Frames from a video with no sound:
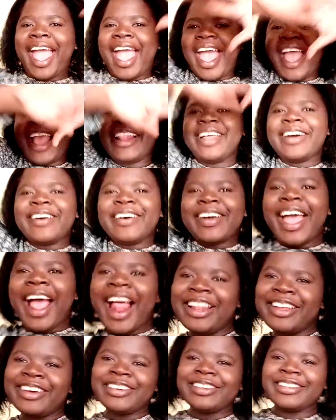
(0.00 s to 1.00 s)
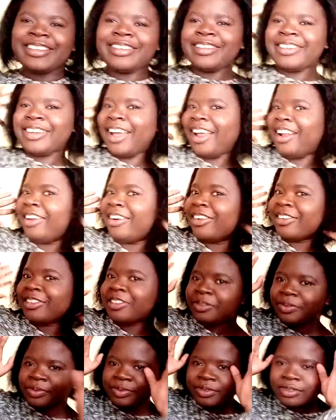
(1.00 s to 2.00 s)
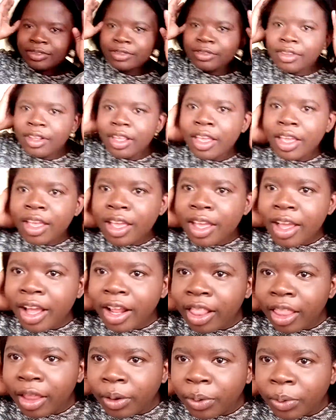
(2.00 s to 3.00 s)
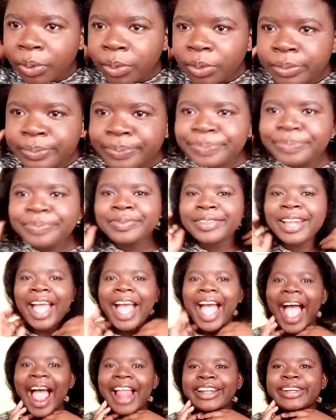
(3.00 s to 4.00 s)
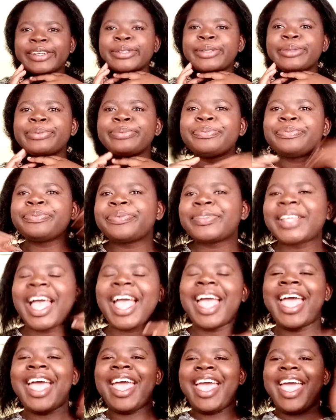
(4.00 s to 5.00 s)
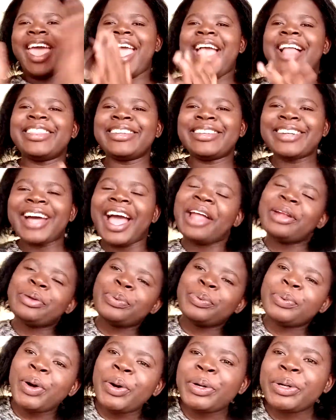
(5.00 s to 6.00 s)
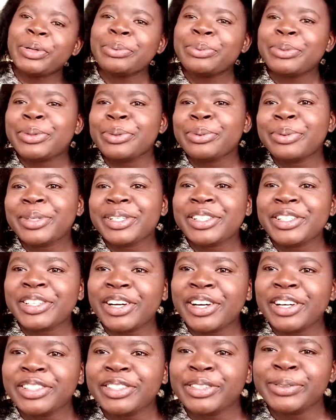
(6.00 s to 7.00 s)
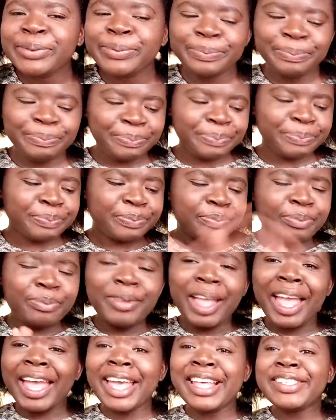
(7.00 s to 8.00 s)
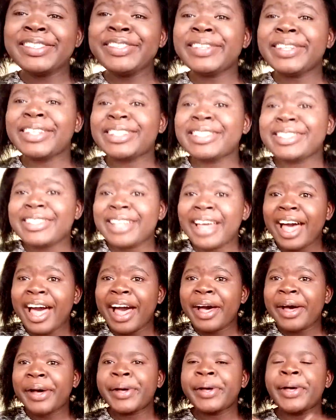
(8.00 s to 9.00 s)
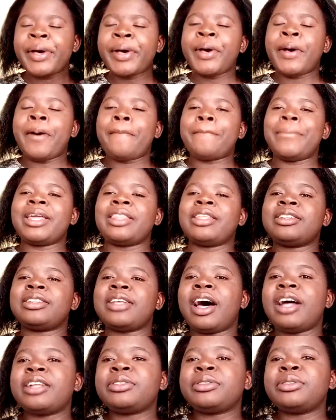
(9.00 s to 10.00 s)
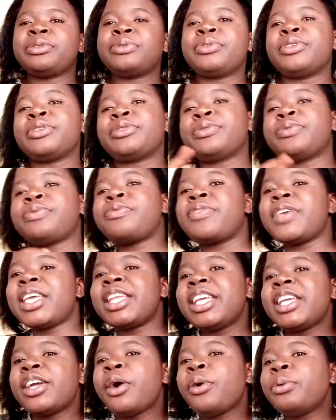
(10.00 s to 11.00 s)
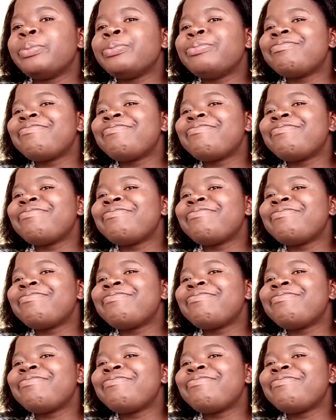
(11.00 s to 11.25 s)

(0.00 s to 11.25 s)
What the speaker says: Hello, hello, hello, hello, hello, hello, and welcome to my channel. As you can tell by the title of this video,